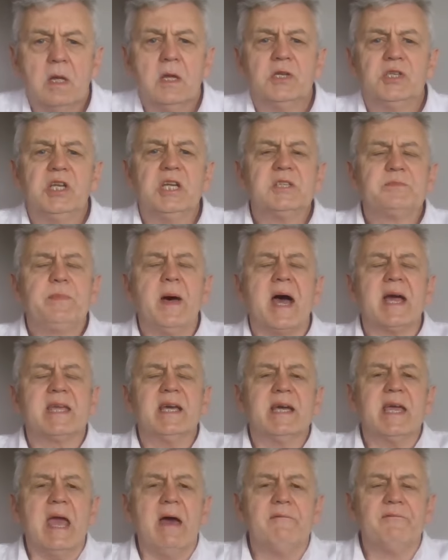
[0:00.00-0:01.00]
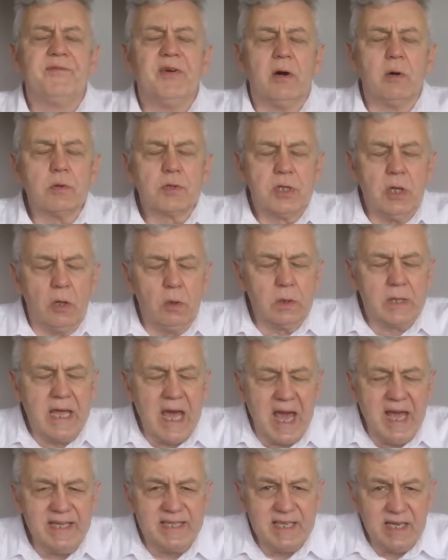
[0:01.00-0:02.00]
She's back again, folks. Old oh,
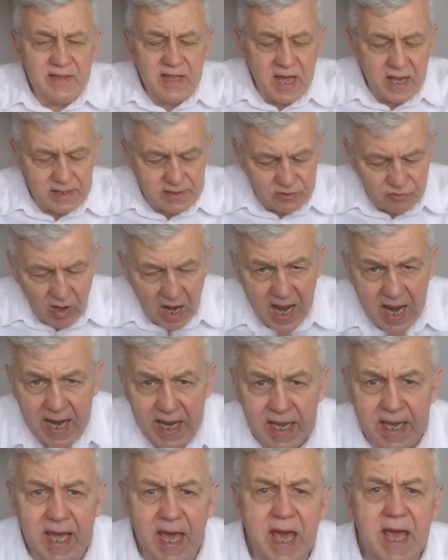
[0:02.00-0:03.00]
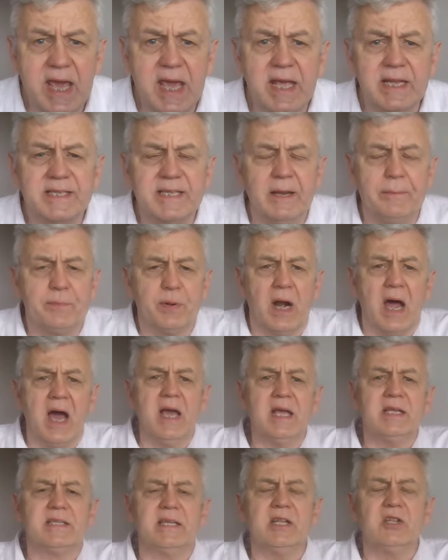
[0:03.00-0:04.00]
Katie, that's right. Katie
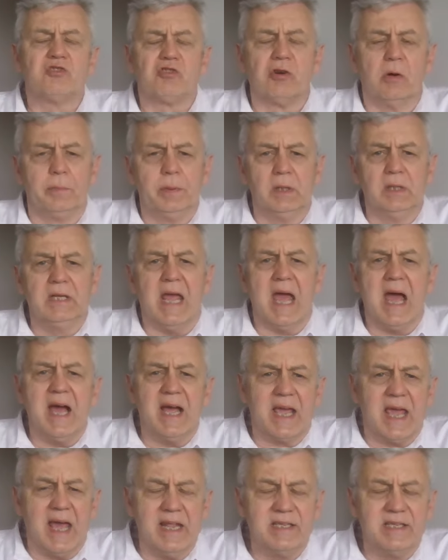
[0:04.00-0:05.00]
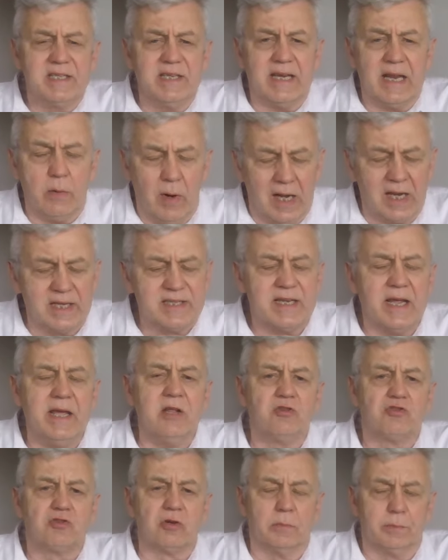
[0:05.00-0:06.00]
Price in trouble yet again today. Well, I say
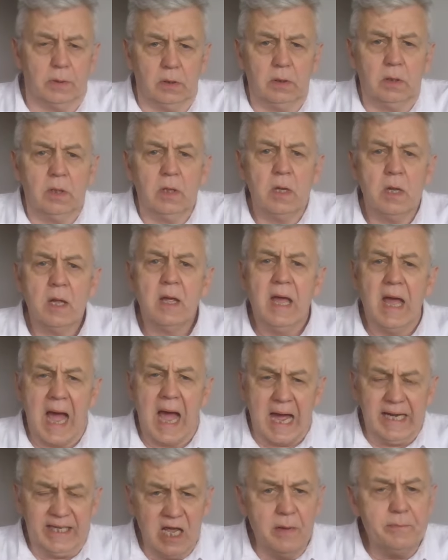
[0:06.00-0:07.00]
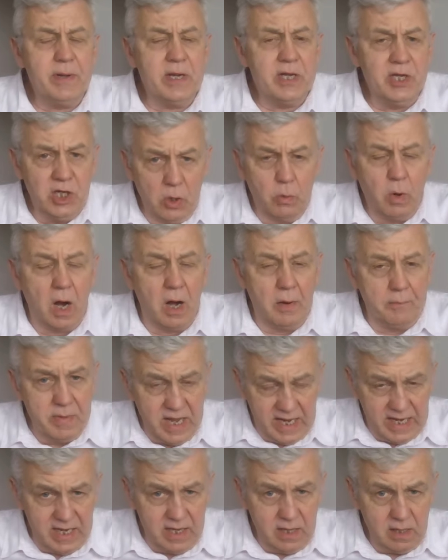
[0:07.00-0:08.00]
in trouble. Had it have been you or
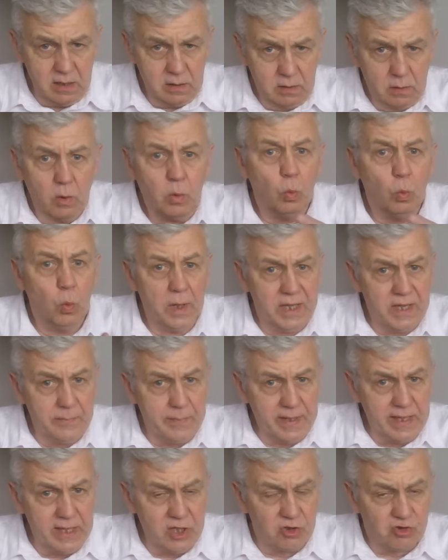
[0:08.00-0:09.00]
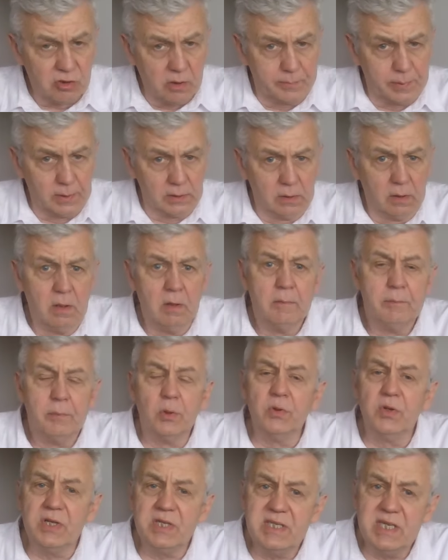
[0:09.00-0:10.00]
me, we'd have been in trouble.
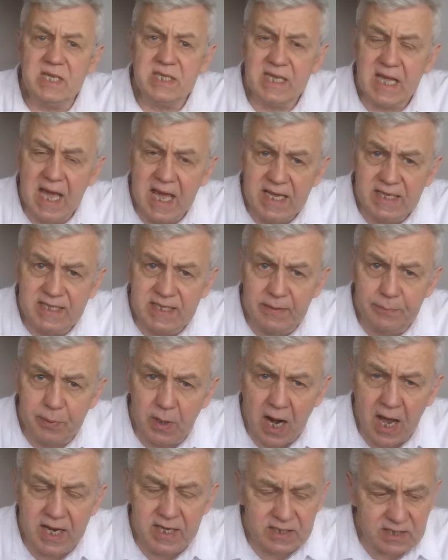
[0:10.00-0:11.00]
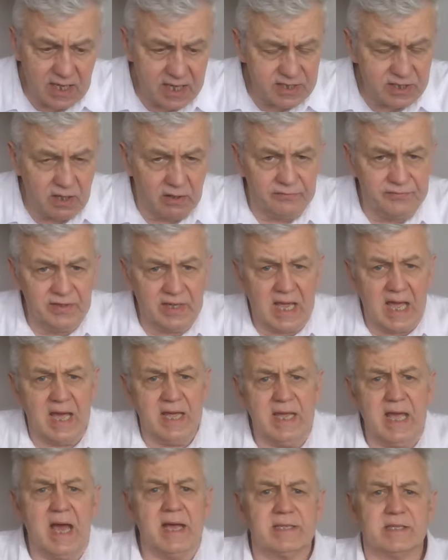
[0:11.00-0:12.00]
But this is Katie Price, let's not
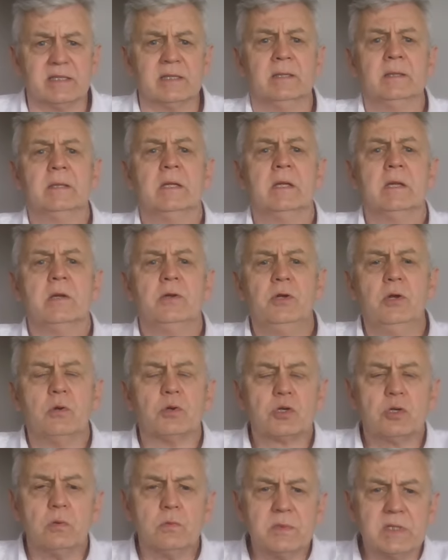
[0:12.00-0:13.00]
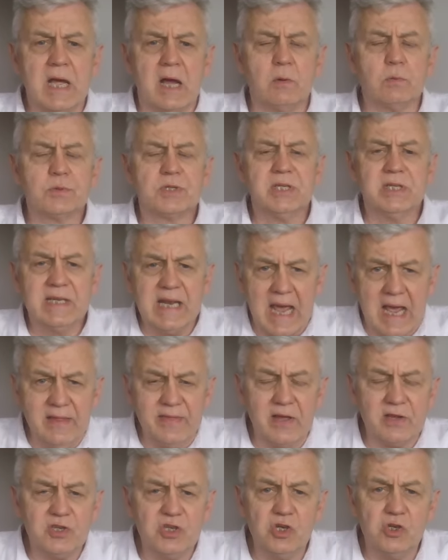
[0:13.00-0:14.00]
forget. Yes, news comes out today
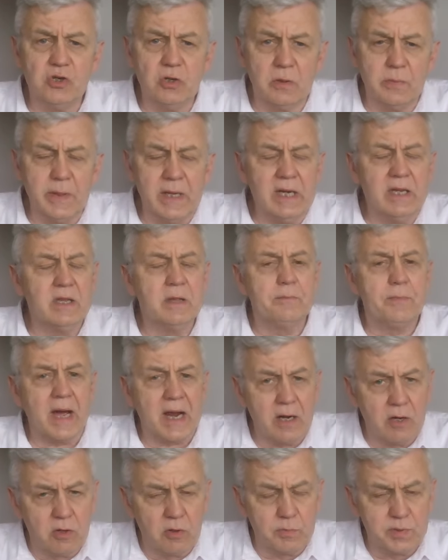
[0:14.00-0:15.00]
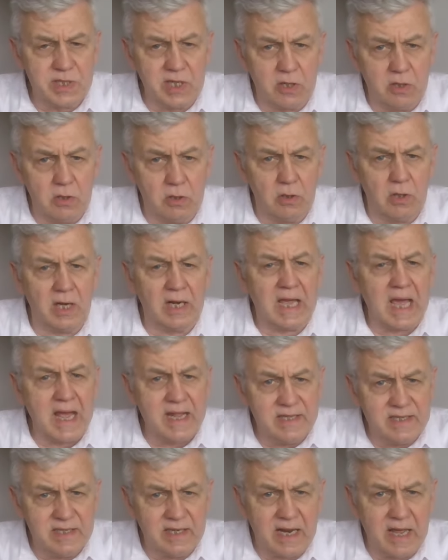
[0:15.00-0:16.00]
that she should have been in the bankruptcy court
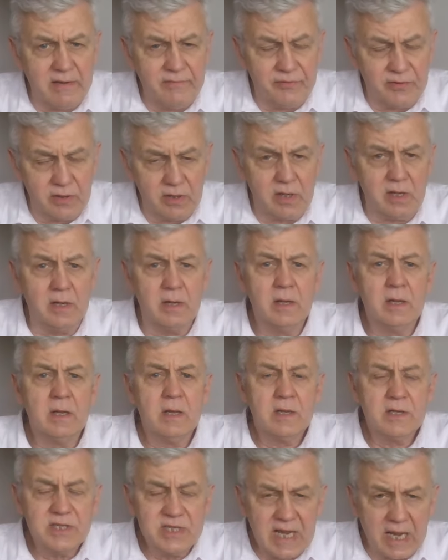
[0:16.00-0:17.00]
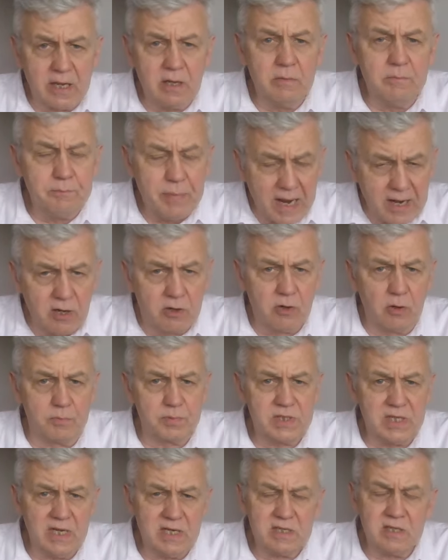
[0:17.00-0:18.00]
again today for a second
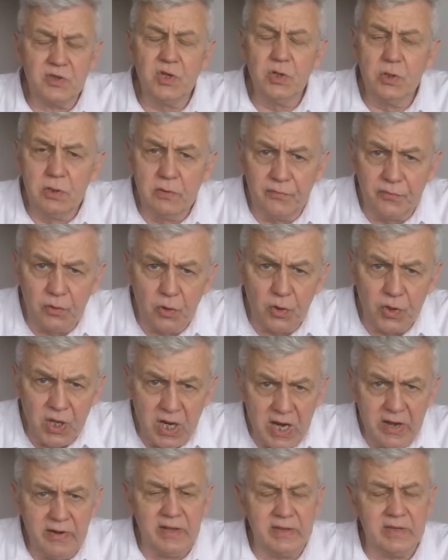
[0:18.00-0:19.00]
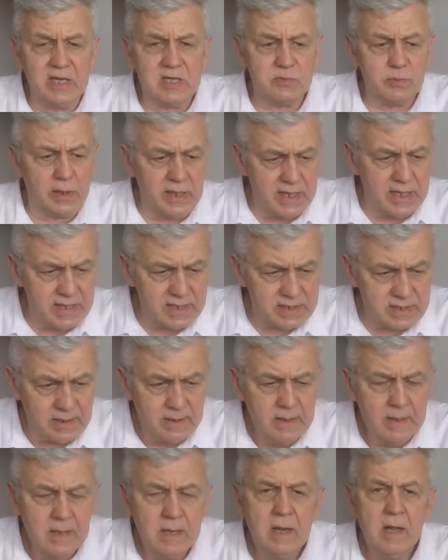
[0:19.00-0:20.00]
bankruptcy. It's the third or fourth hearing, this one is.
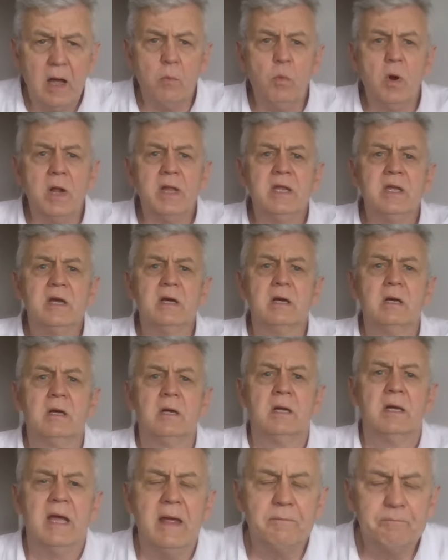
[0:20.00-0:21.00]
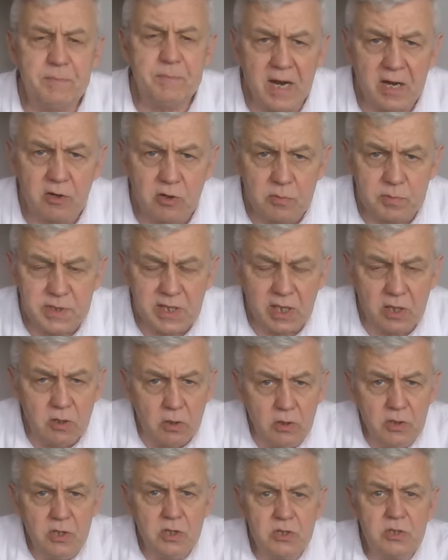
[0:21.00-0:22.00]
And when you're in bankruptcy
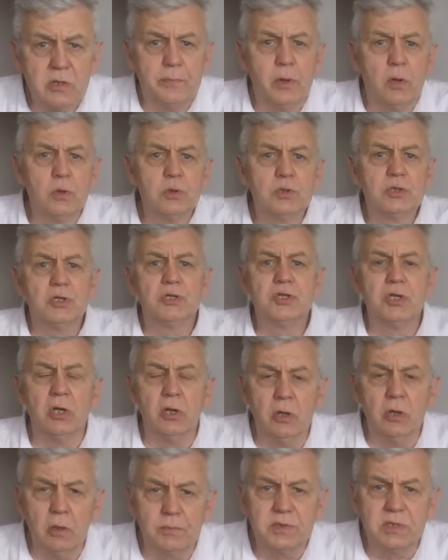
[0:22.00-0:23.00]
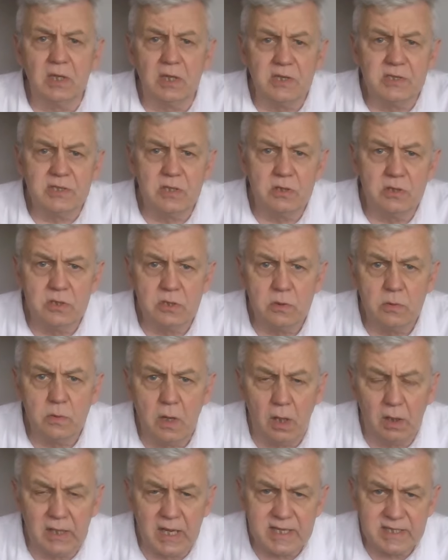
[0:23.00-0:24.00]
court, you're supposed to turn up to listen to
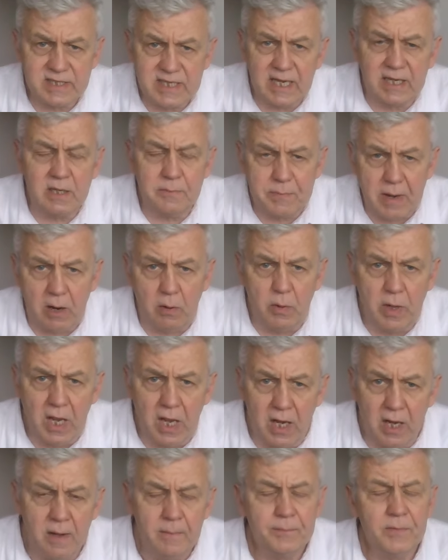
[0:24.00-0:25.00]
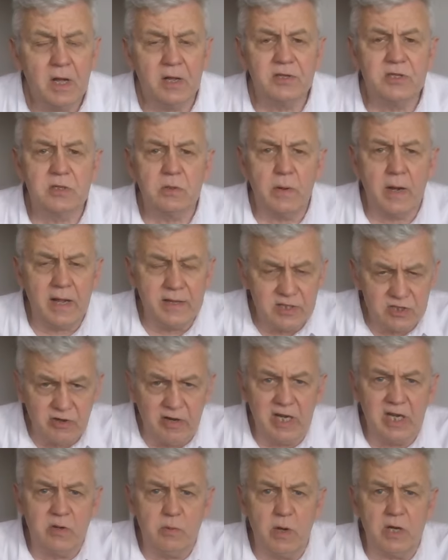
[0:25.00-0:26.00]
all that said about you and to answer
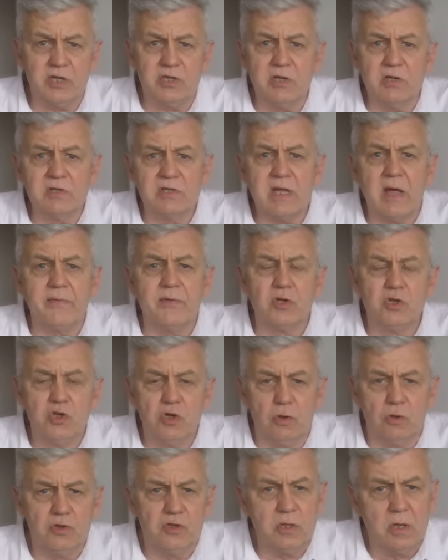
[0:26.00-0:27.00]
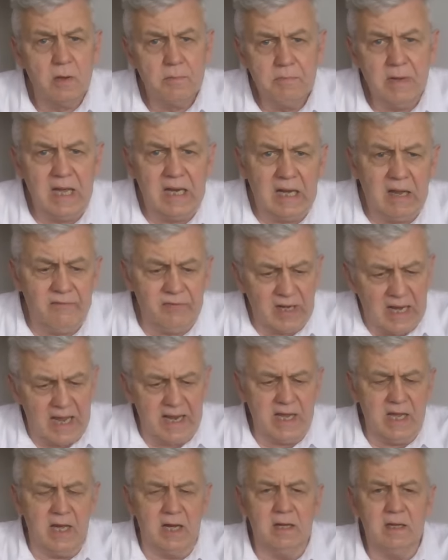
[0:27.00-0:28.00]
any questions that the judge may level
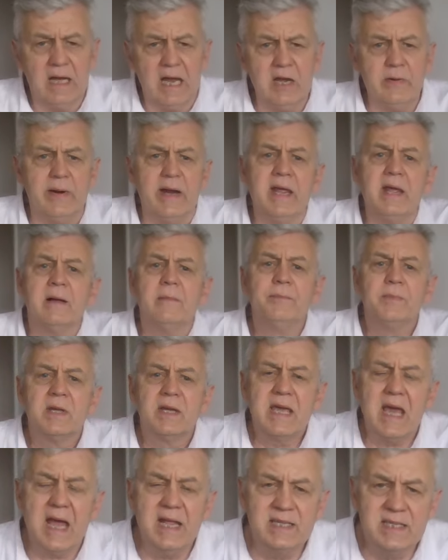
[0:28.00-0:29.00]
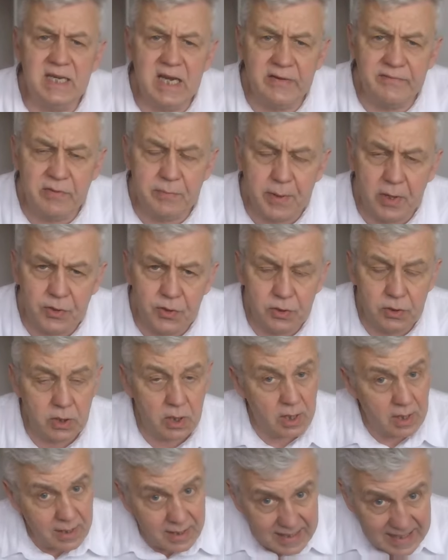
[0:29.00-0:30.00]
at you. Anyway, Katie never bothered
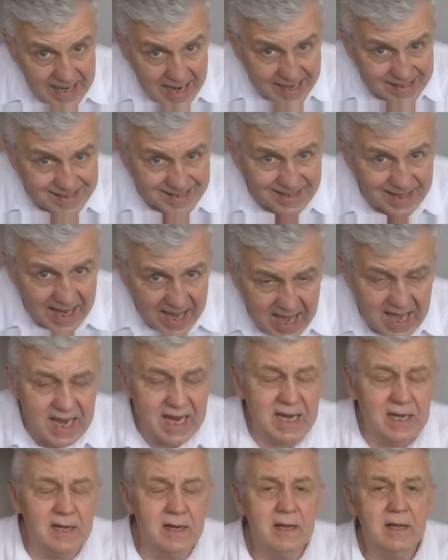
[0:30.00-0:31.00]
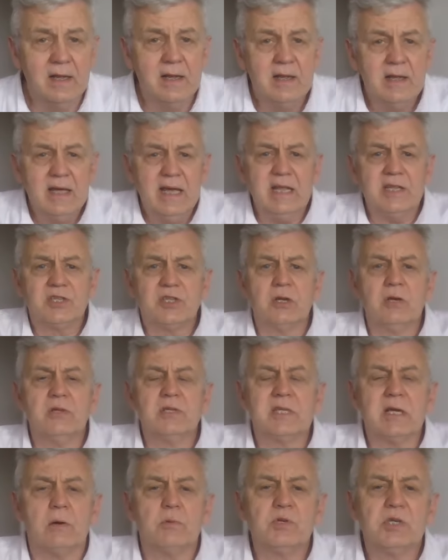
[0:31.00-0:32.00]
yet again. It
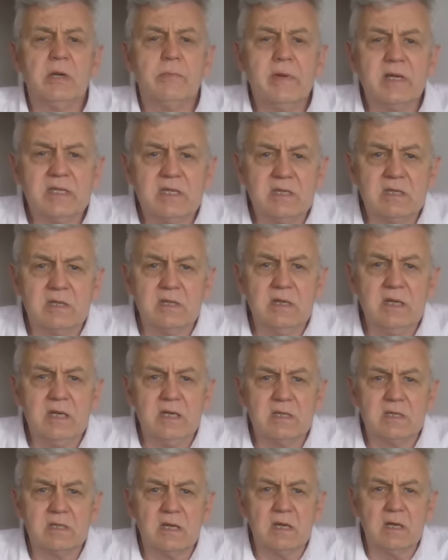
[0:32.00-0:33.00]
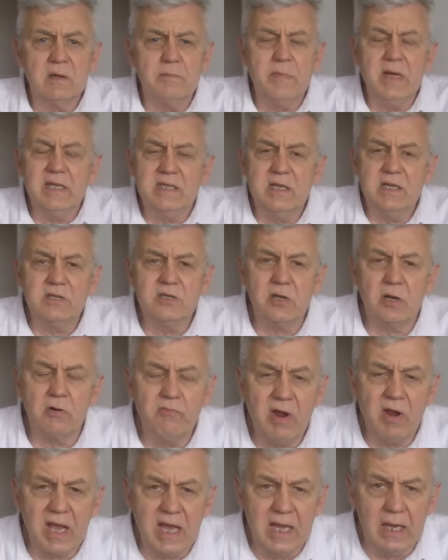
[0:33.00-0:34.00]
turns out she misses these uh, meetings on a
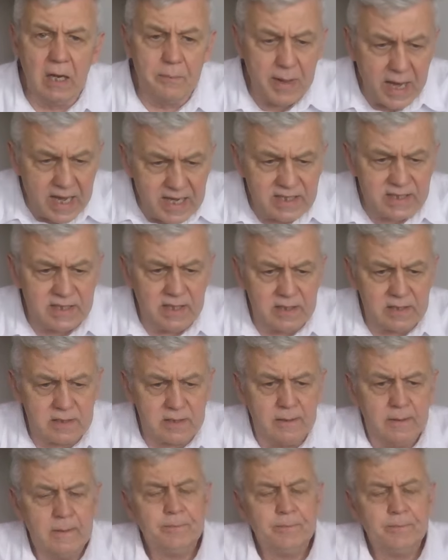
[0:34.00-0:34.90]
regular basis.